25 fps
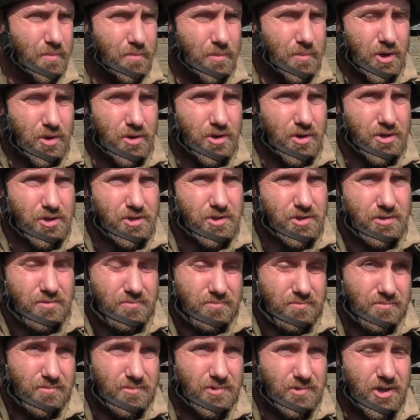because
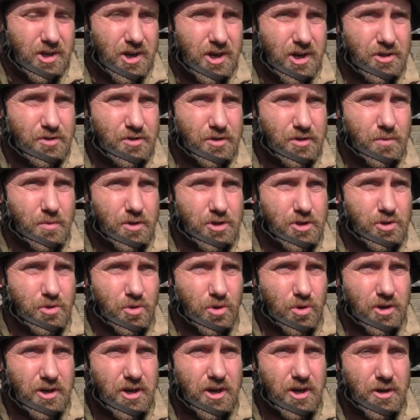the country was
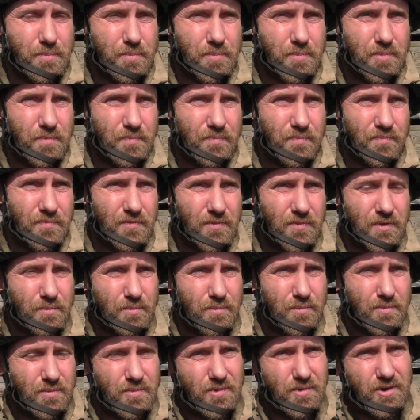torn up,
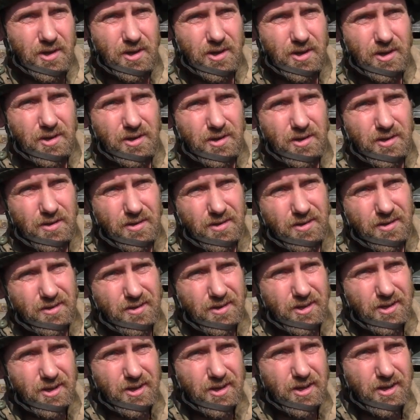and
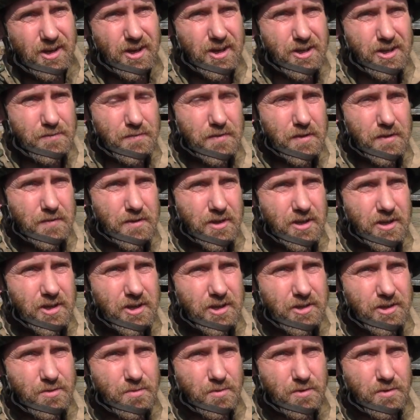in the last 15
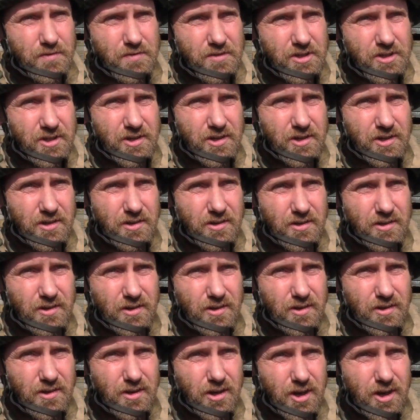years we've seen
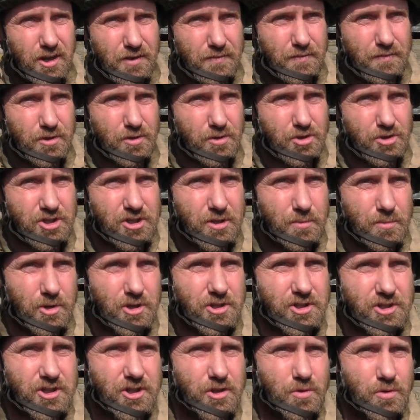a lot of those
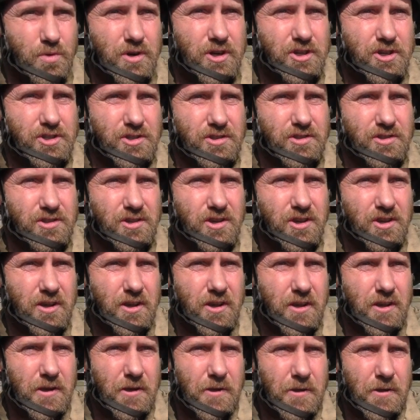similar situations
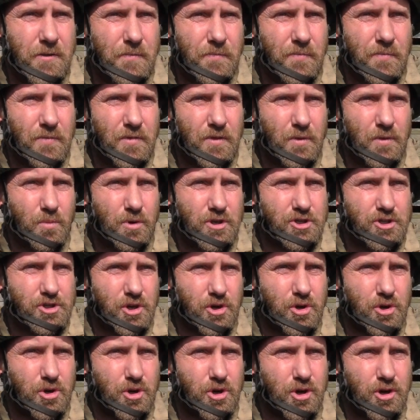which
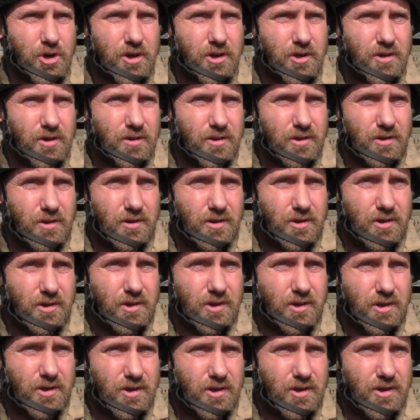occurred
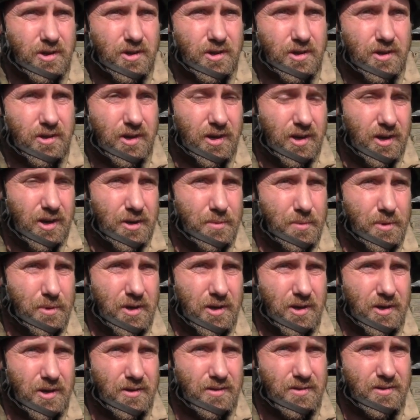in
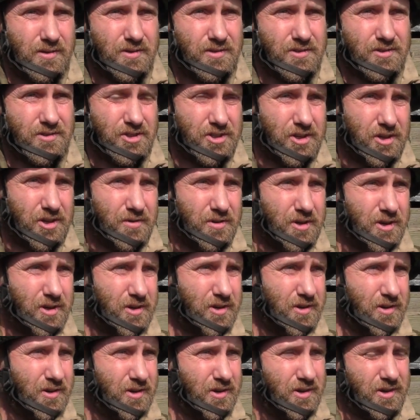Libya,
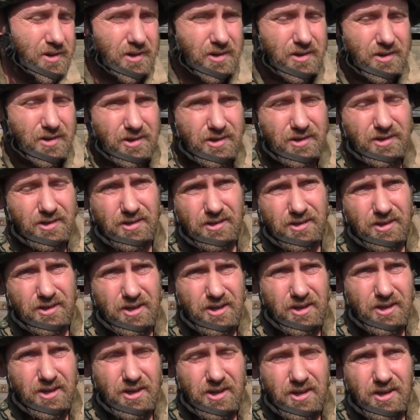Syria,
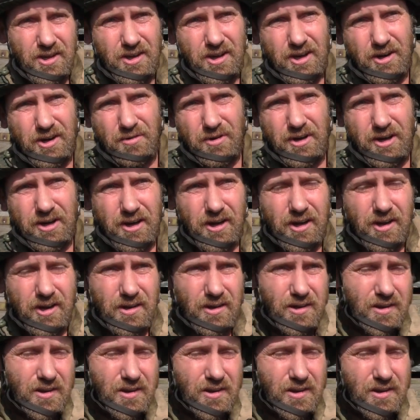Iraq.